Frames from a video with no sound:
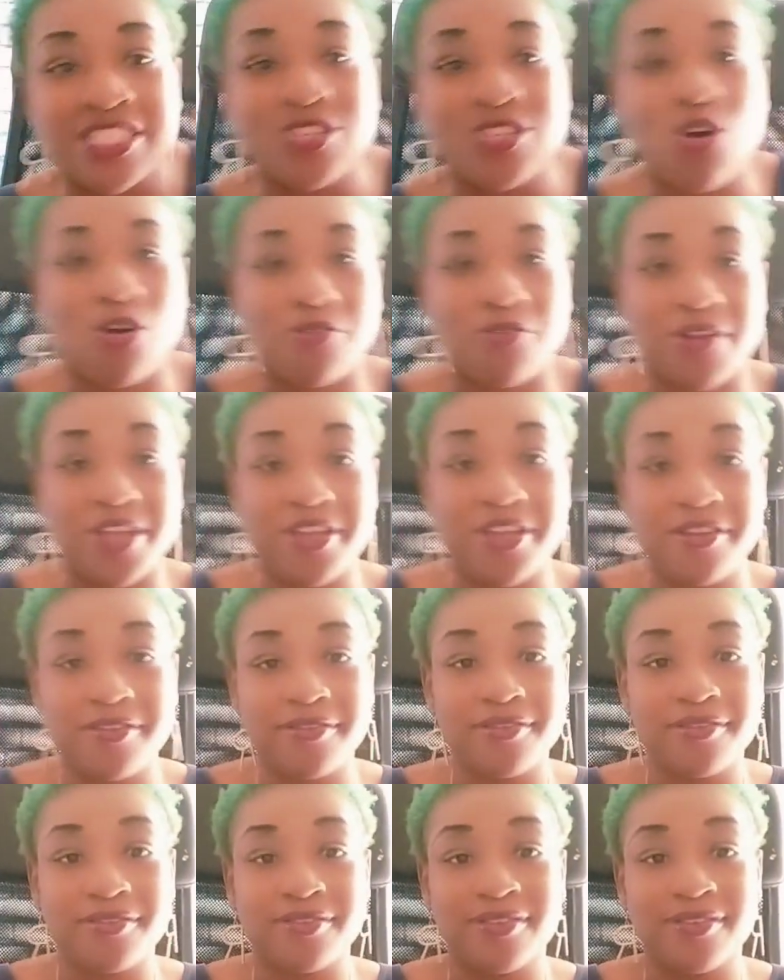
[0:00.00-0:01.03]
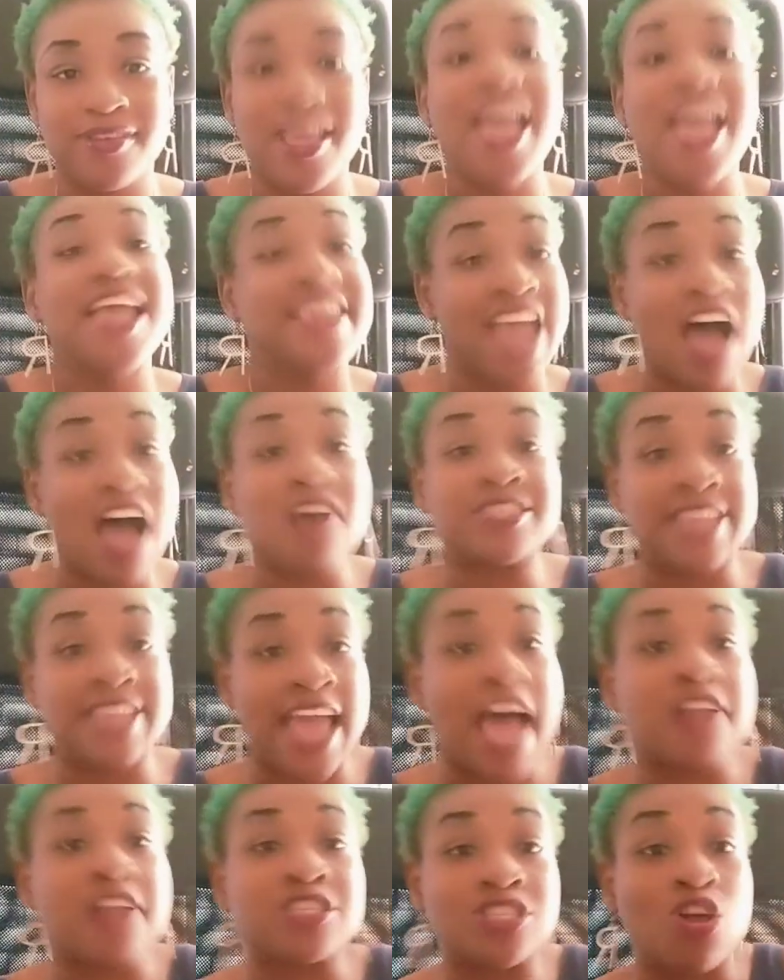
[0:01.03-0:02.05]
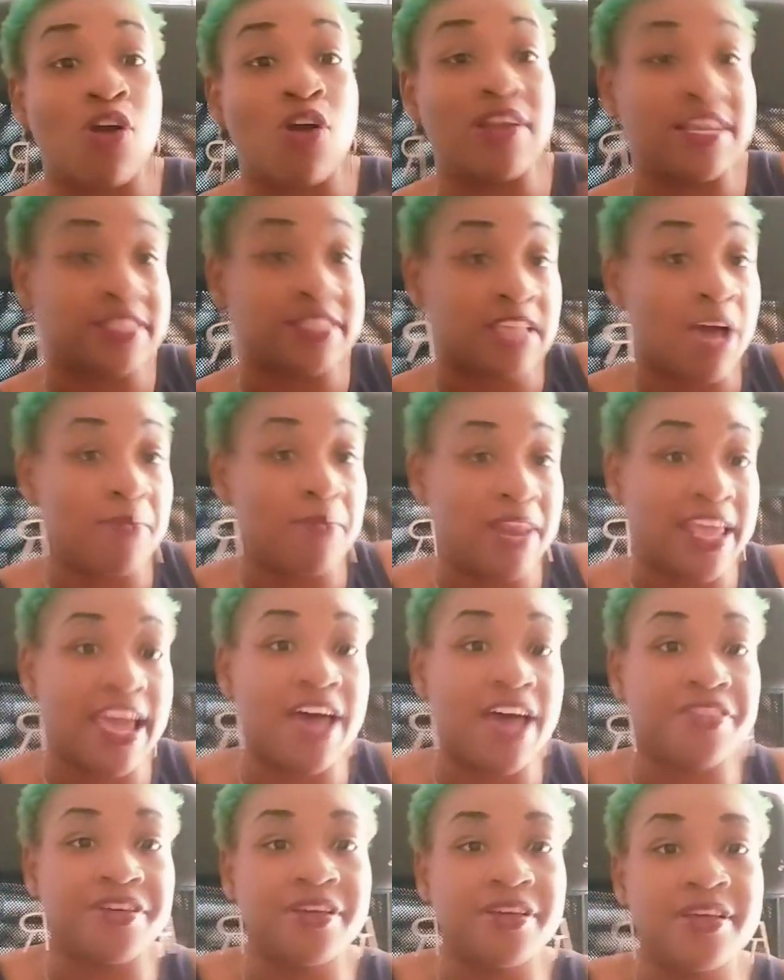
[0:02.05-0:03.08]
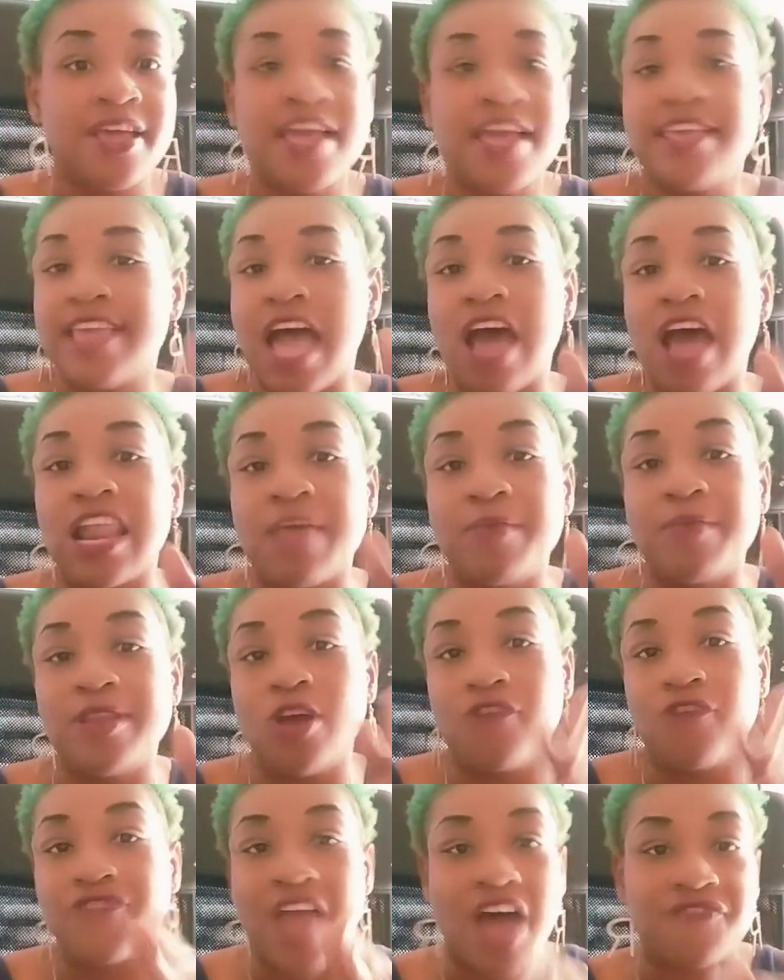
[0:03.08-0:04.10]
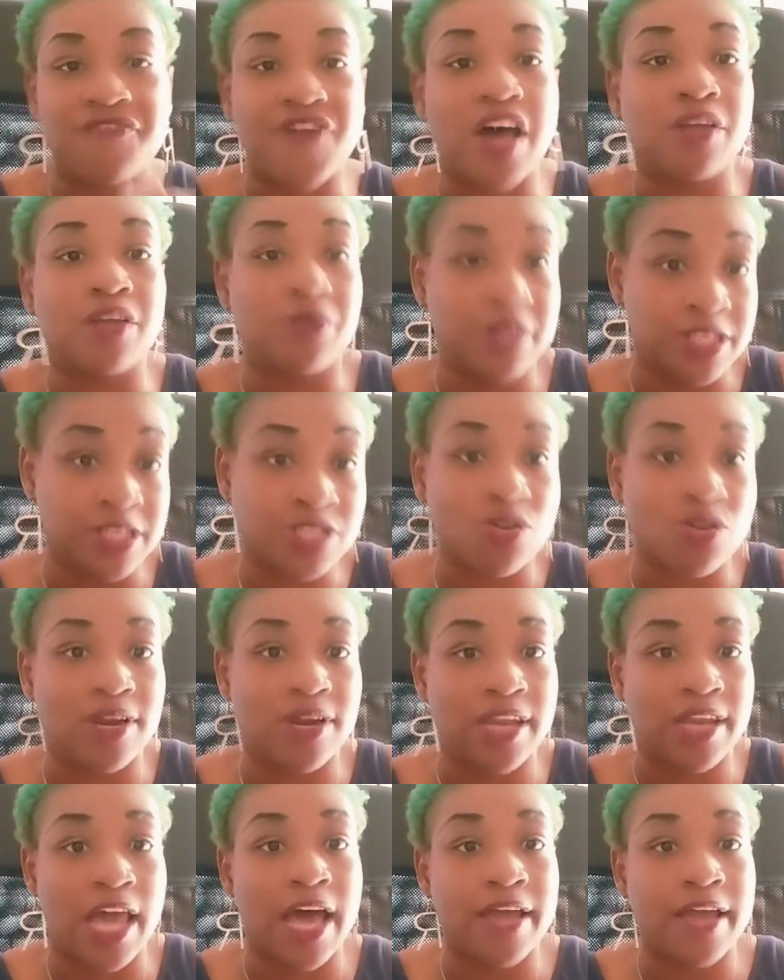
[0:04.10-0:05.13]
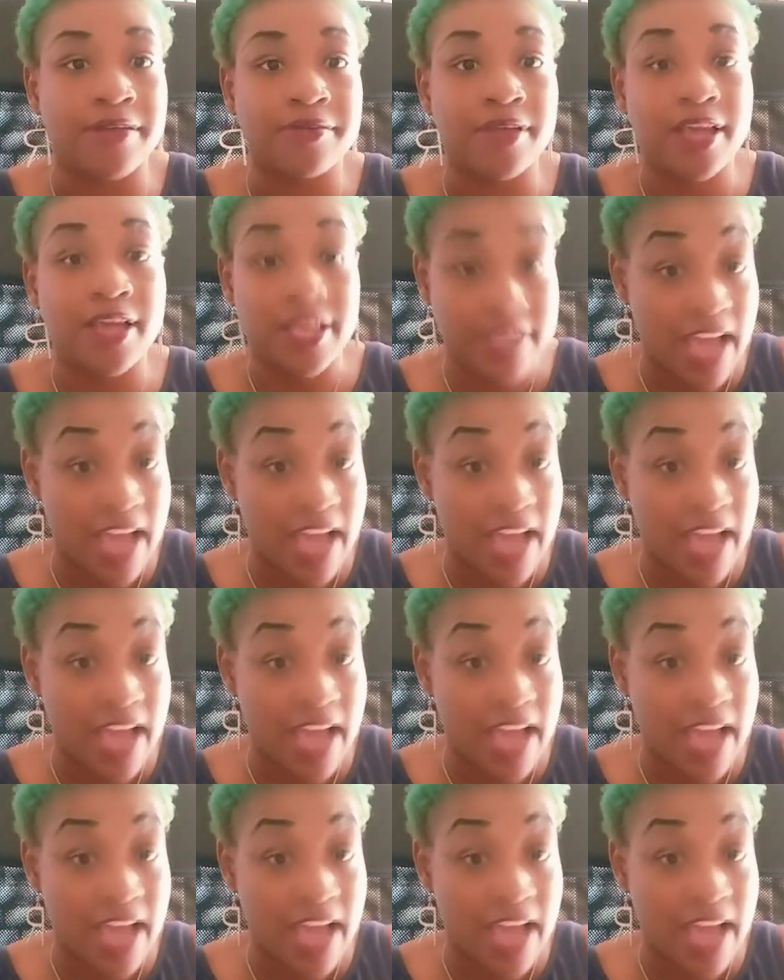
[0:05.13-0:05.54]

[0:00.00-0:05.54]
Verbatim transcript: the story? Y'all see how the story is coming together? Y'all let me know if y'all following the storyline.